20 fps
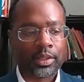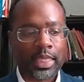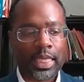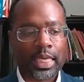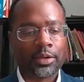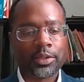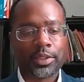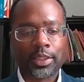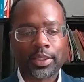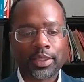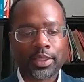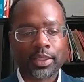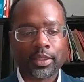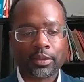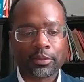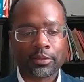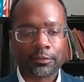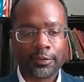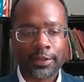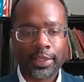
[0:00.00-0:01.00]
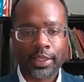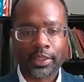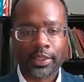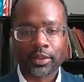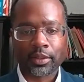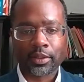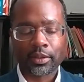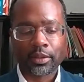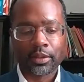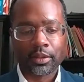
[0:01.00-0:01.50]
how is this going to
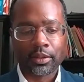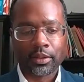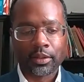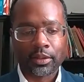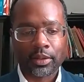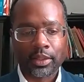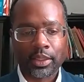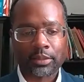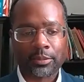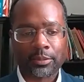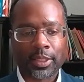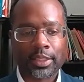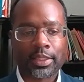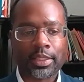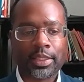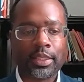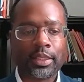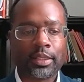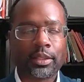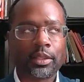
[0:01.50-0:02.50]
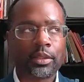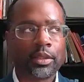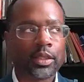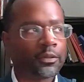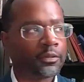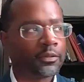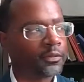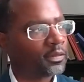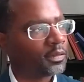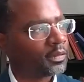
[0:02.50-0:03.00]
affect things because he
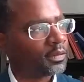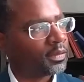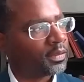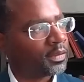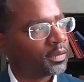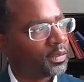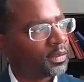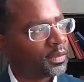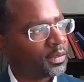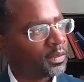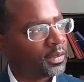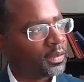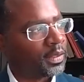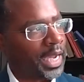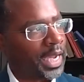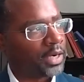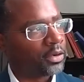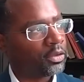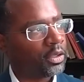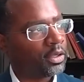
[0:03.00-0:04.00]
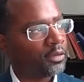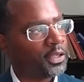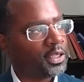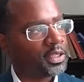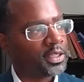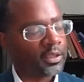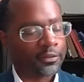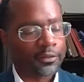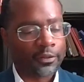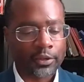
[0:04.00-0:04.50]
if I don't know if
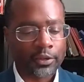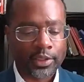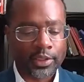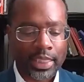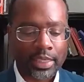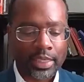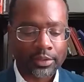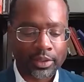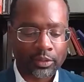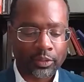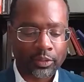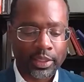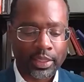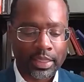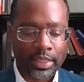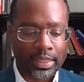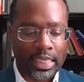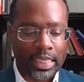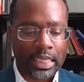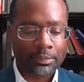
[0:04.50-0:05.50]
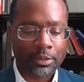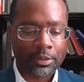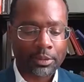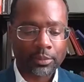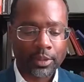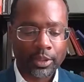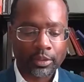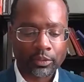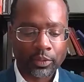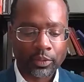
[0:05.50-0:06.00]
he's the first character where that happened,
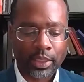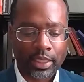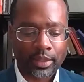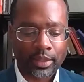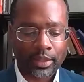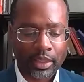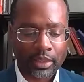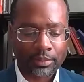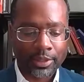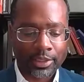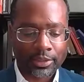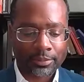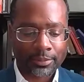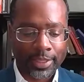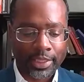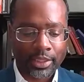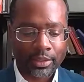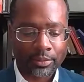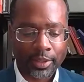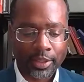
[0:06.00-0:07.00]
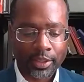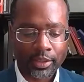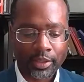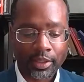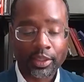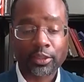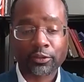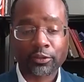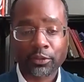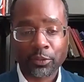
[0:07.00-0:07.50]
but when I think about Spider-Man, and
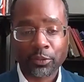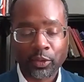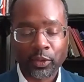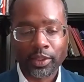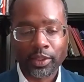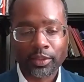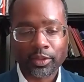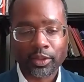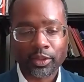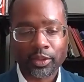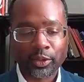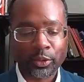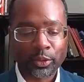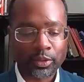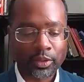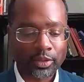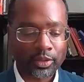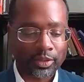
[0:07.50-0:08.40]
he's from Queens too.